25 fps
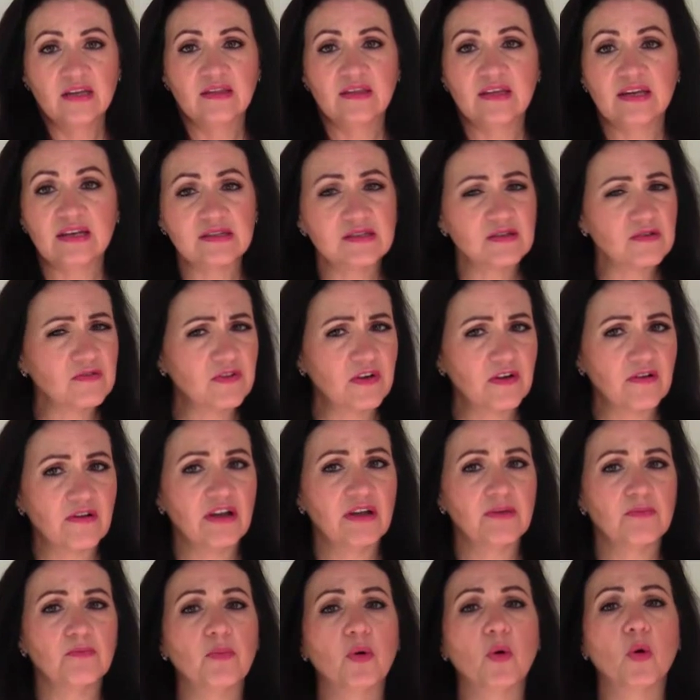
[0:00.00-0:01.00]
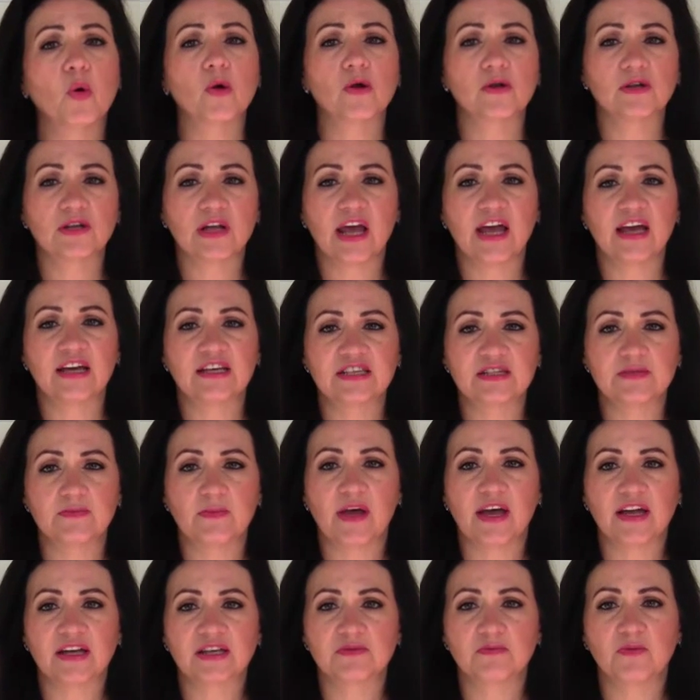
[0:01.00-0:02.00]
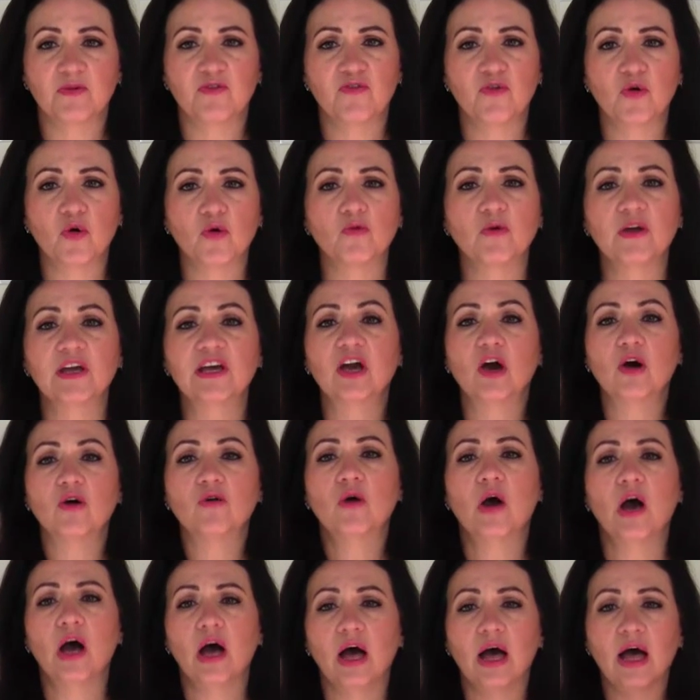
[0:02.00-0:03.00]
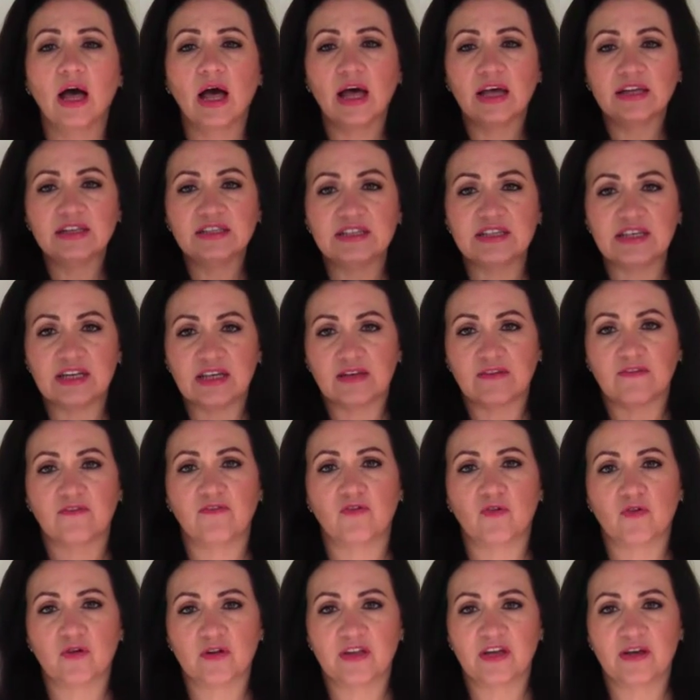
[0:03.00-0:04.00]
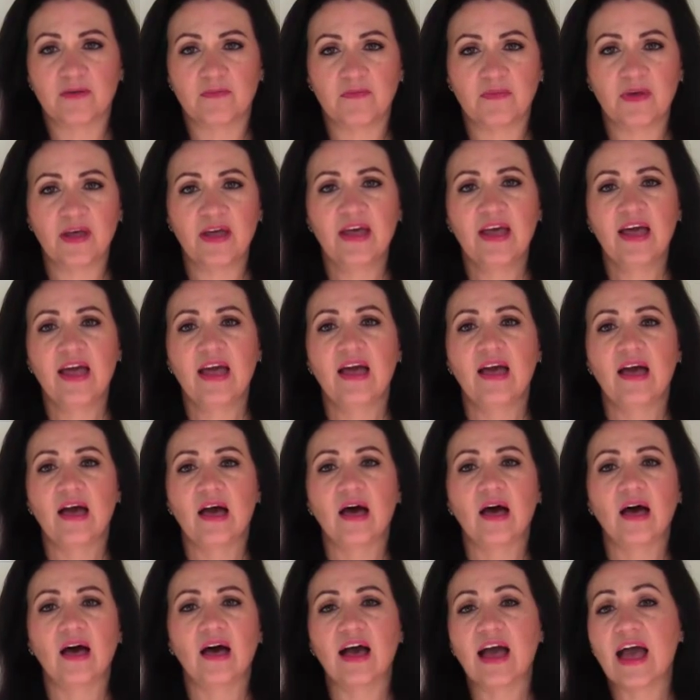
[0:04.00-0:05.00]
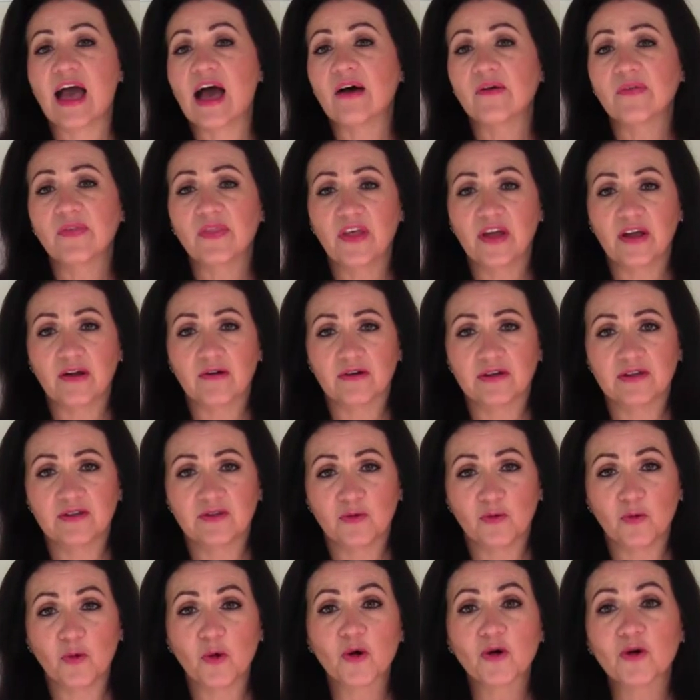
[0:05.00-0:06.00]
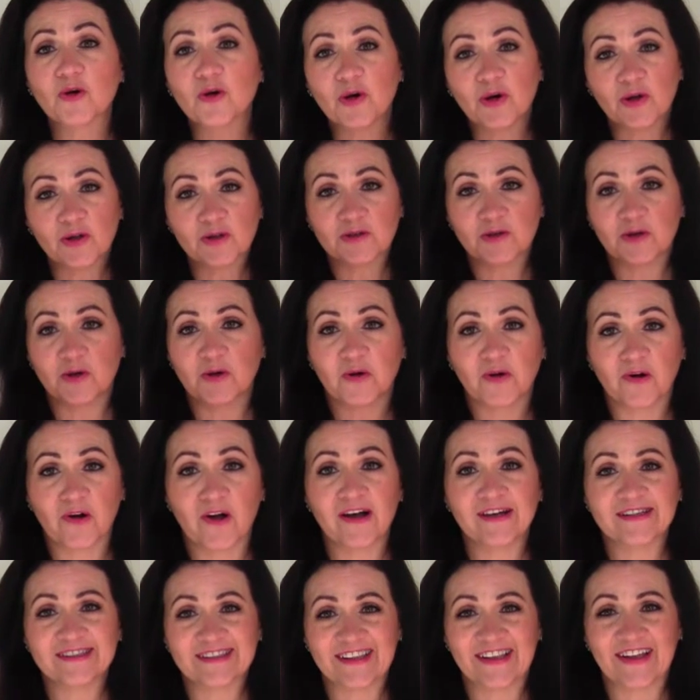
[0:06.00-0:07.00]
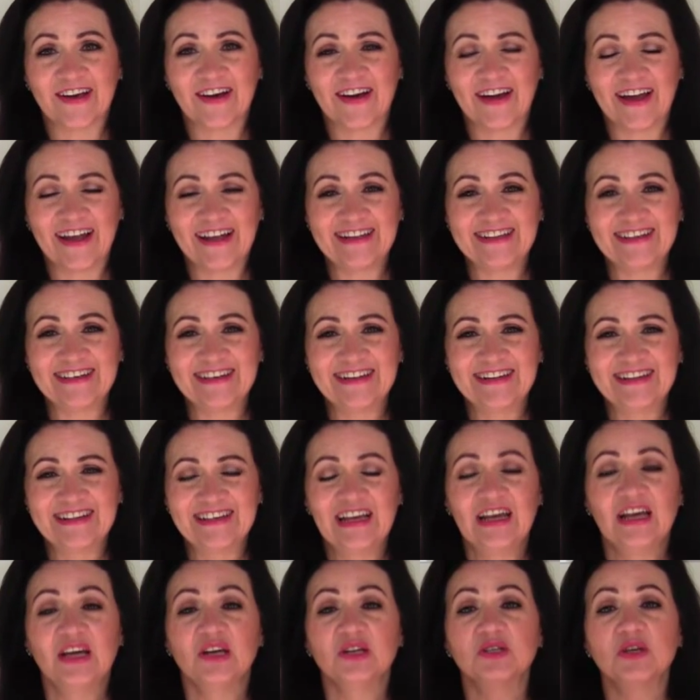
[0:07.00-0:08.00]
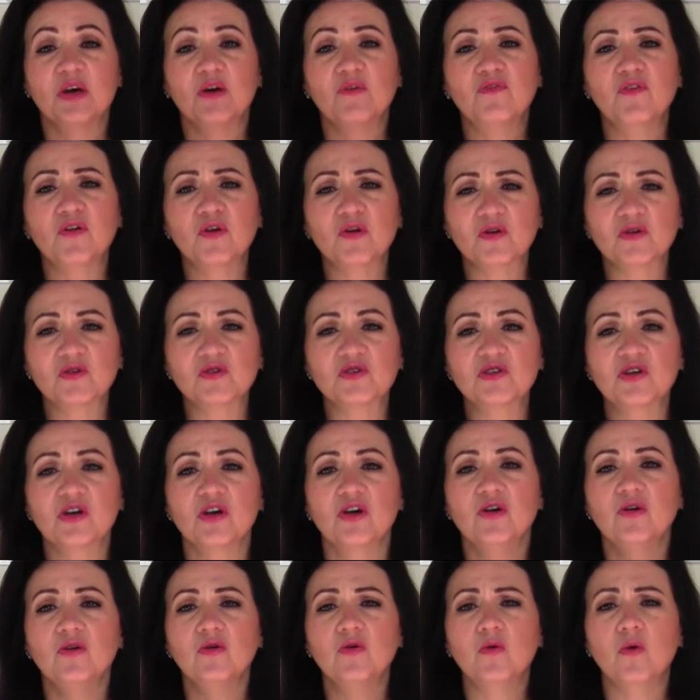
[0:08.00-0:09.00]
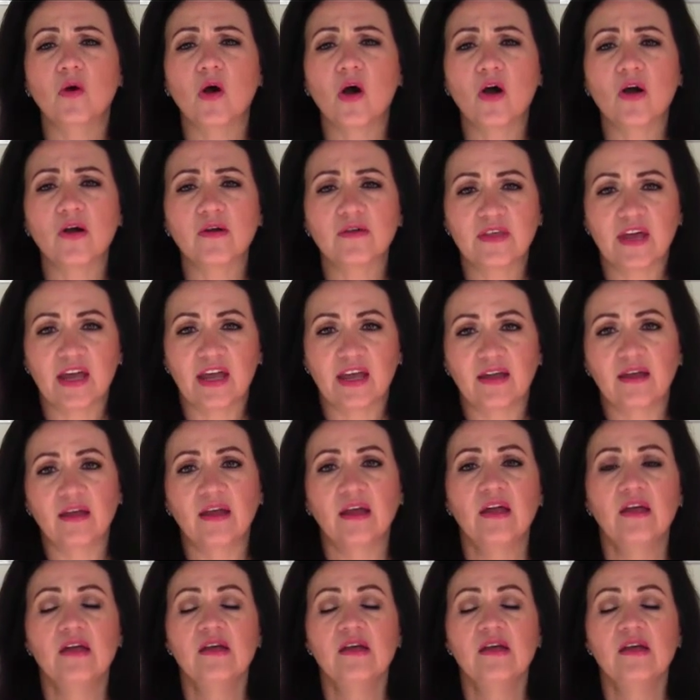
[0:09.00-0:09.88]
These are very important aspects before we go hunting for them out there in the world or online. So first, who are they?